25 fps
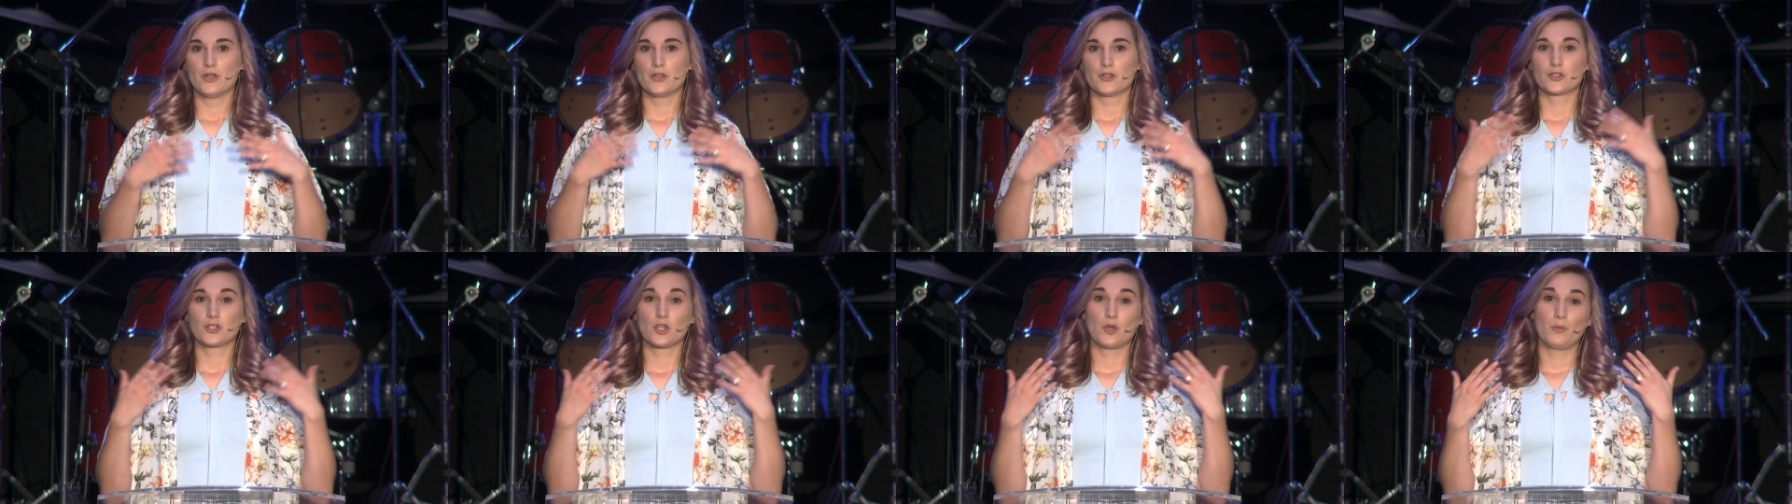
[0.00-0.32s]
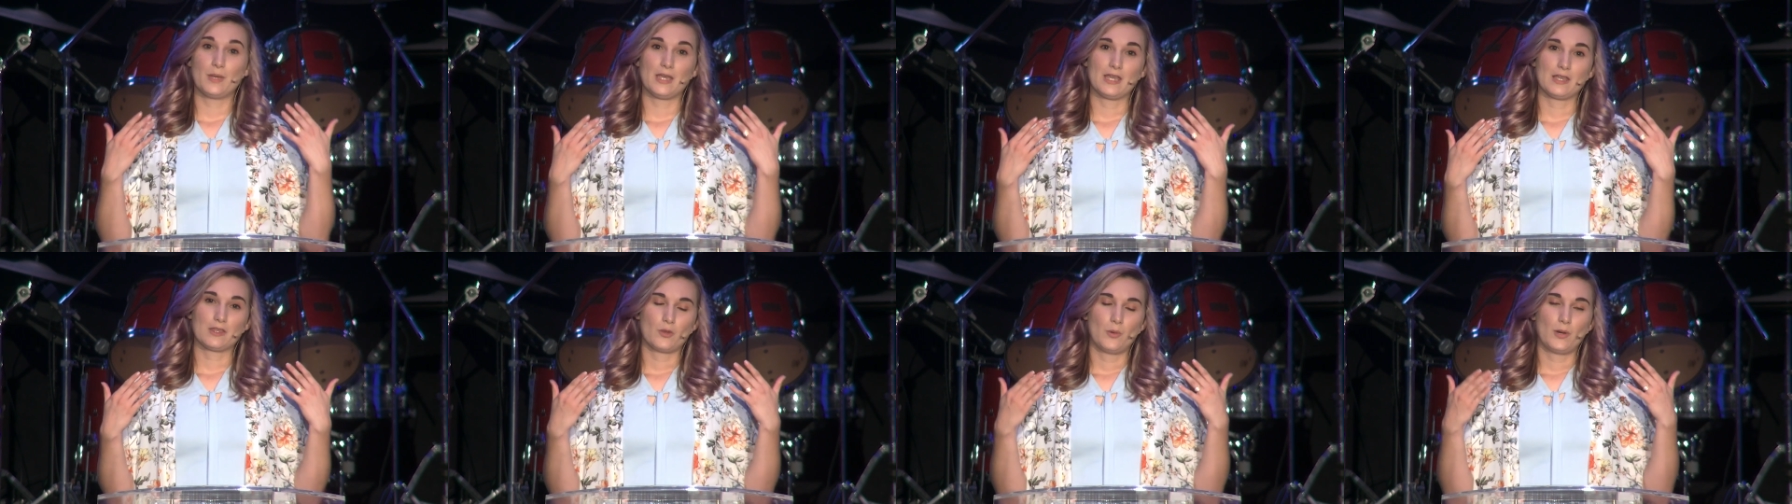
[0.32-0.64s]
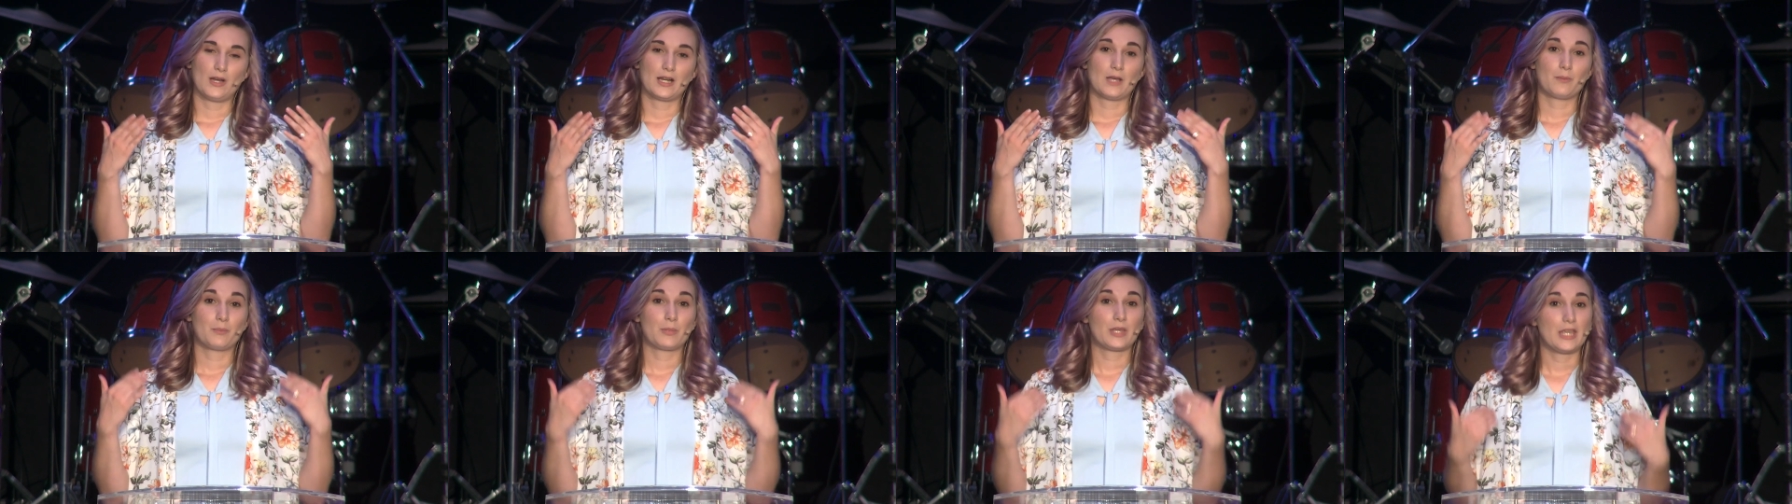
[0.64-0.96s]
So being the
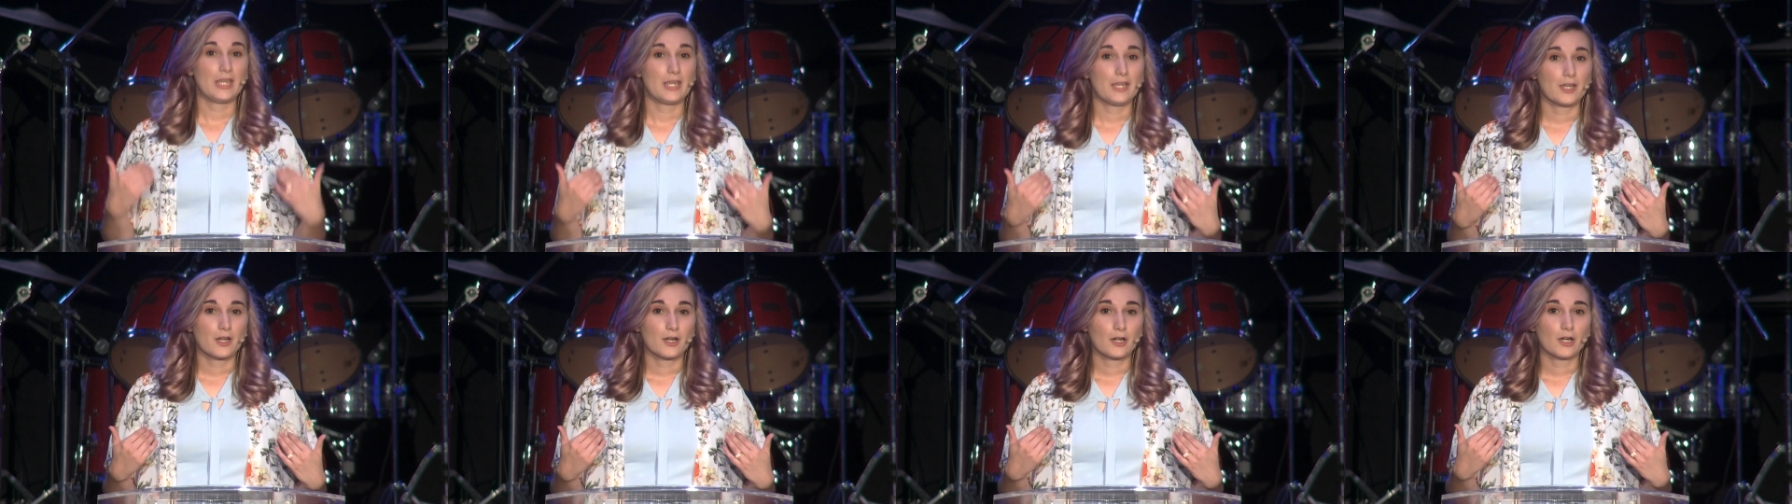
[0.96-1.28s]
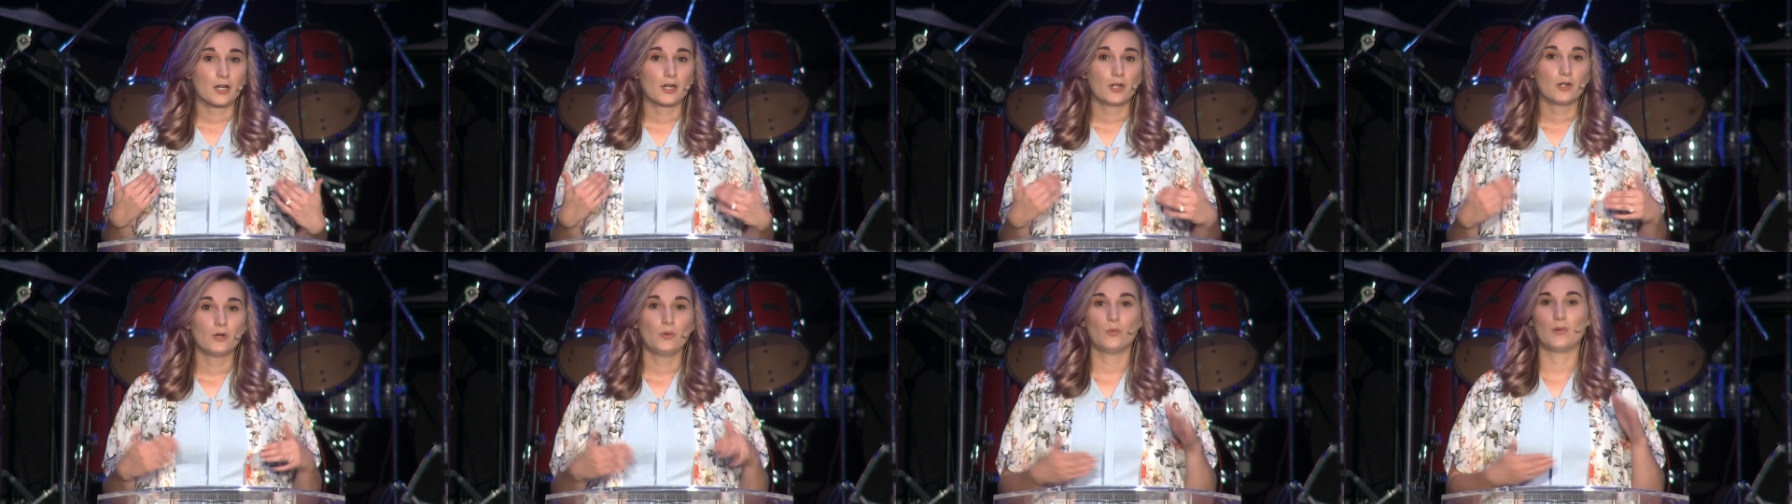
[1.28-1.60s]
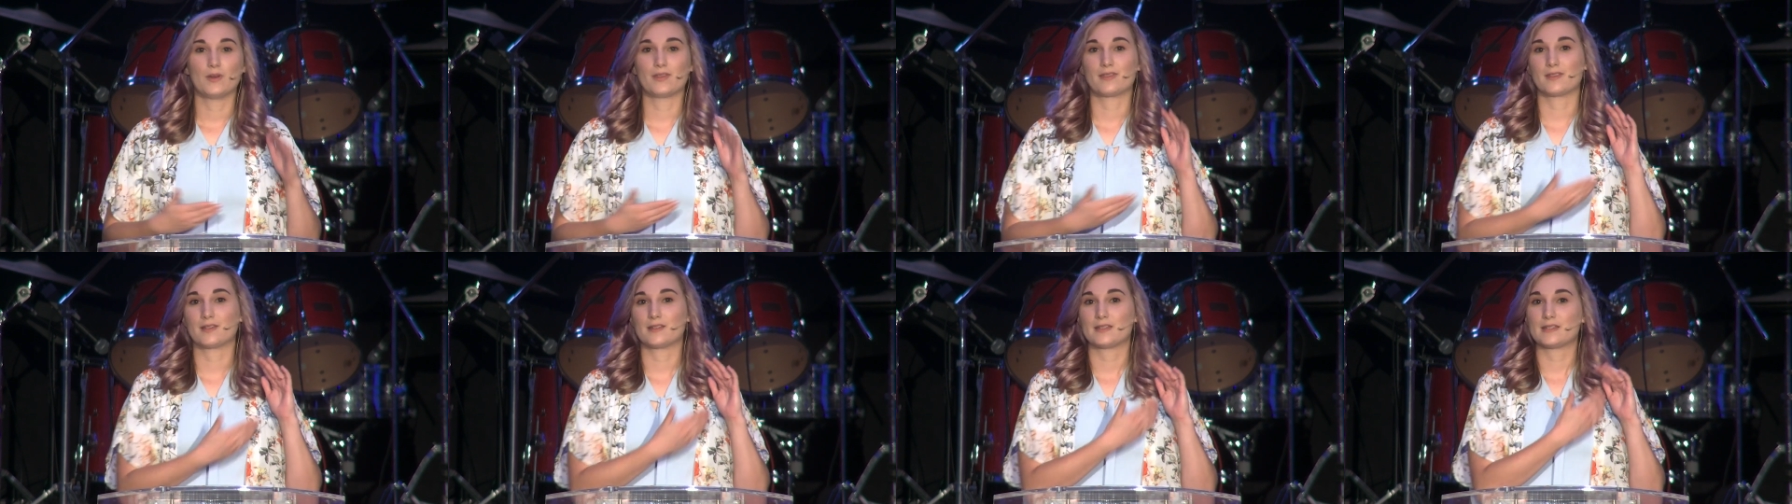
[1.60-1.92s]
one up here
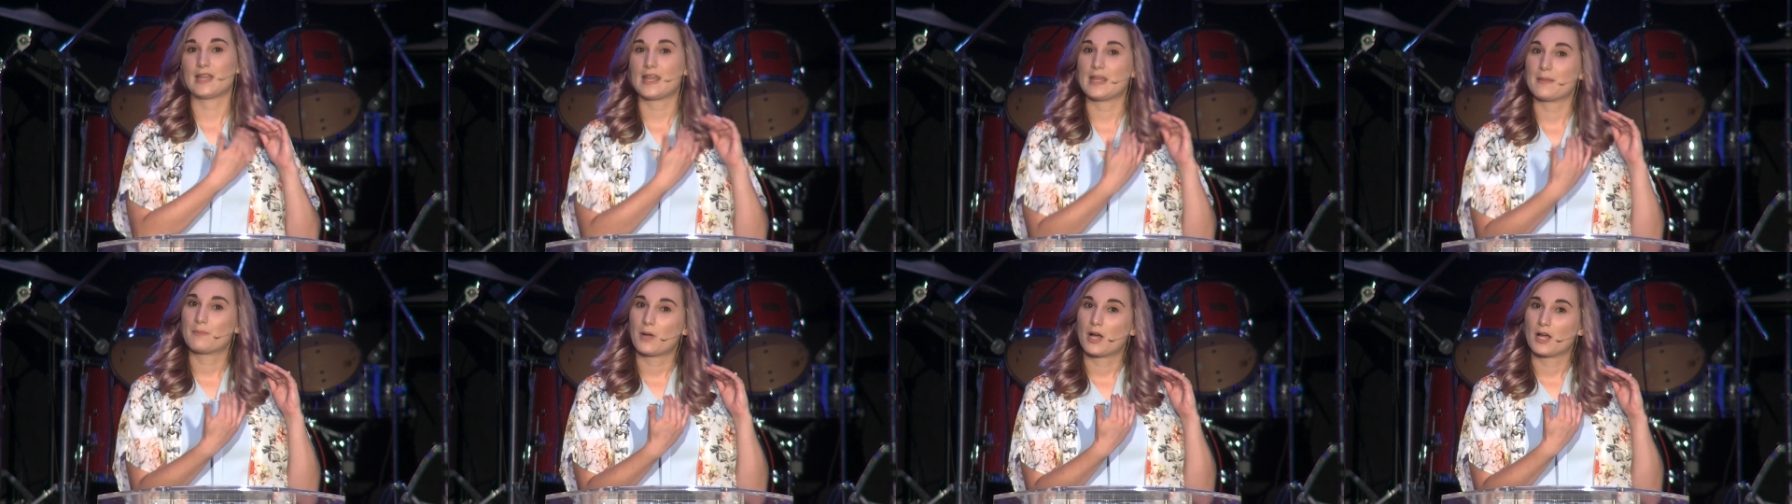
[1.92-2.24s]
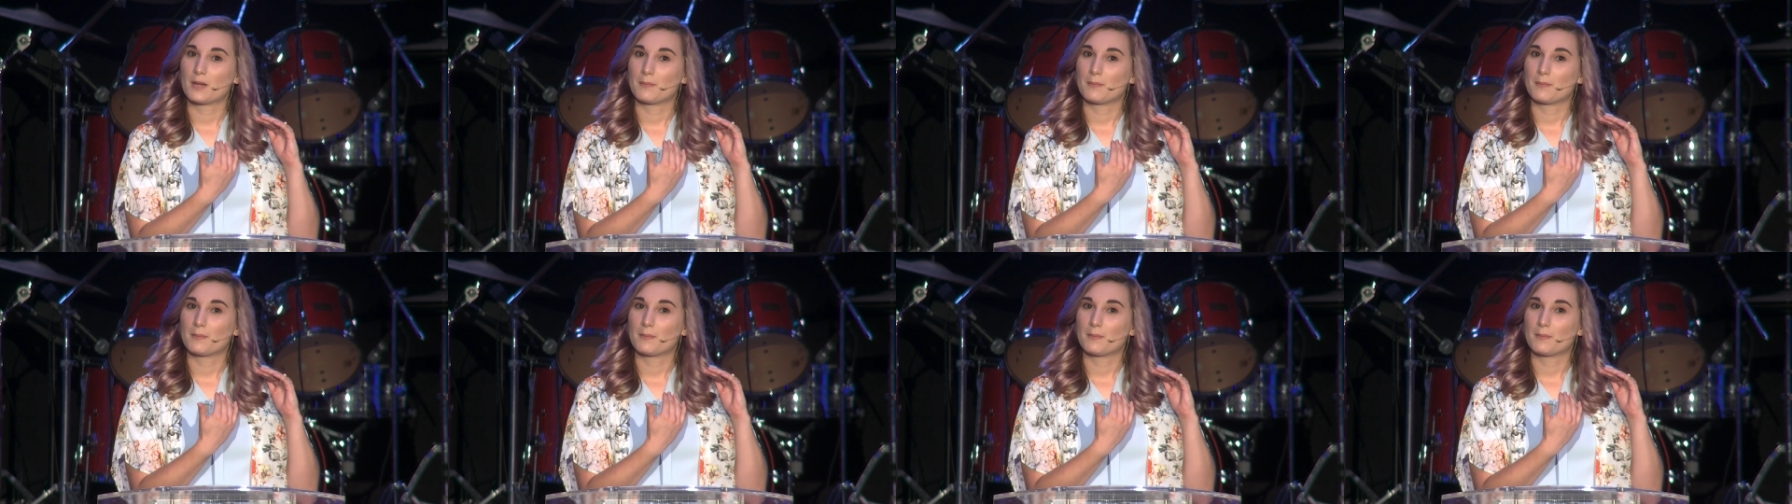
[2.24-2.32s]
with the tape